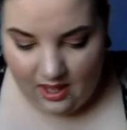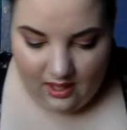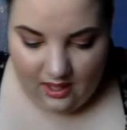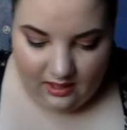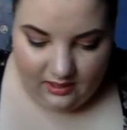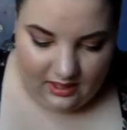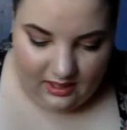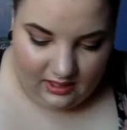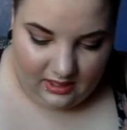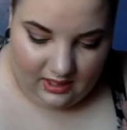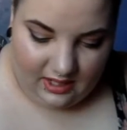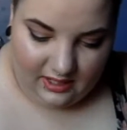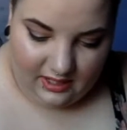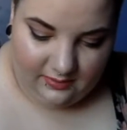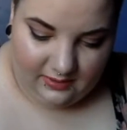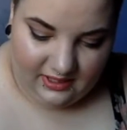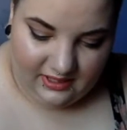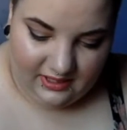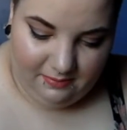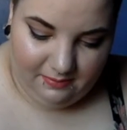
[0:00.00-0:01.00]
And then the next
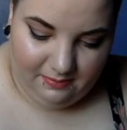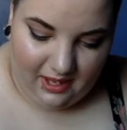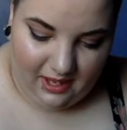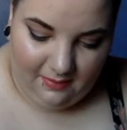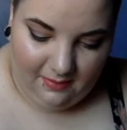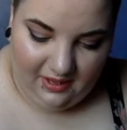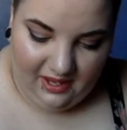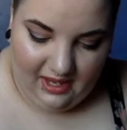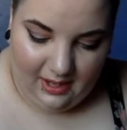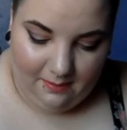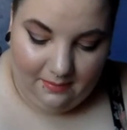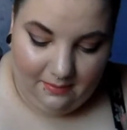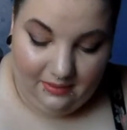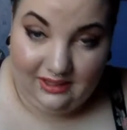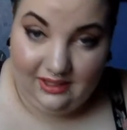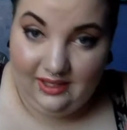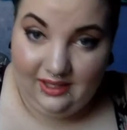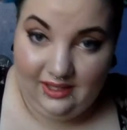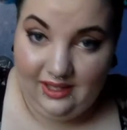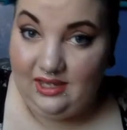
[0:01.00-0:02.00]
one is Baby, and I
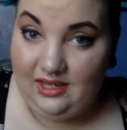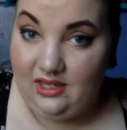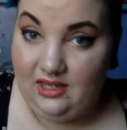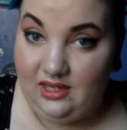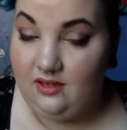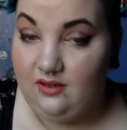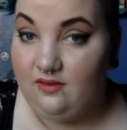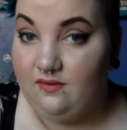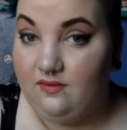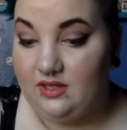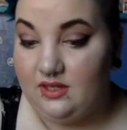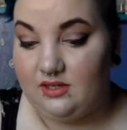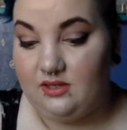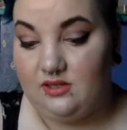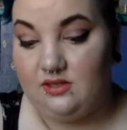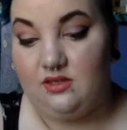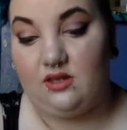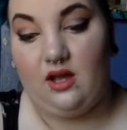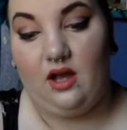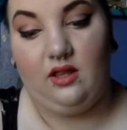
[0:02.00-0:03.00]
believe this
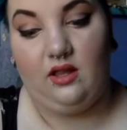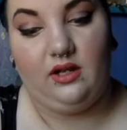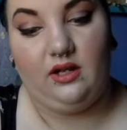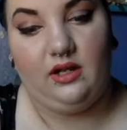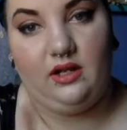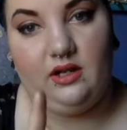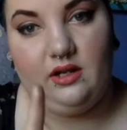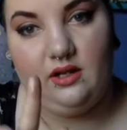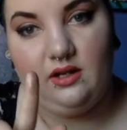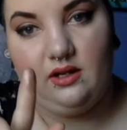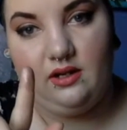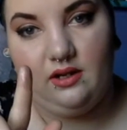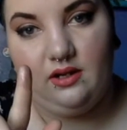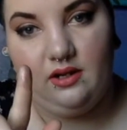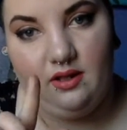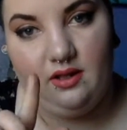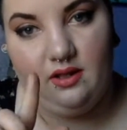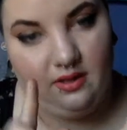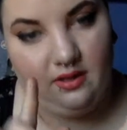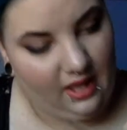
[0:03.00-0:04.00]
is the color
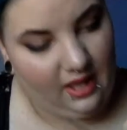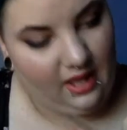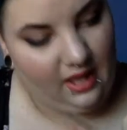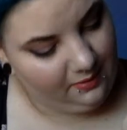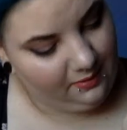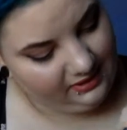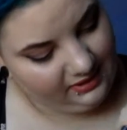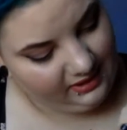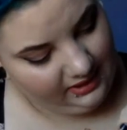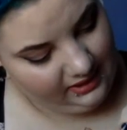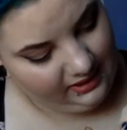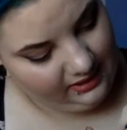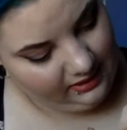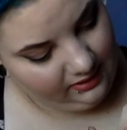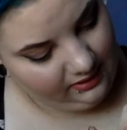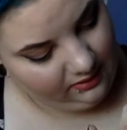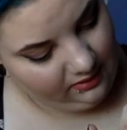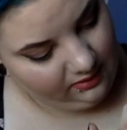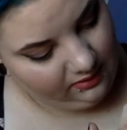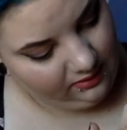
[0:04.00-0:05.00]
that was
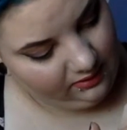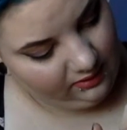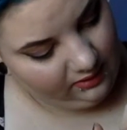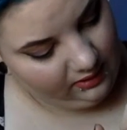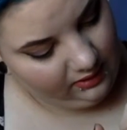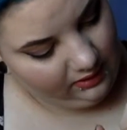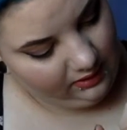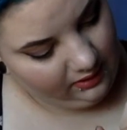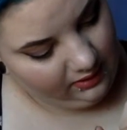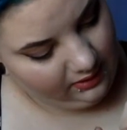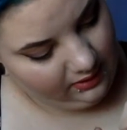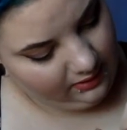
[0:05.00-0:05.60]
in the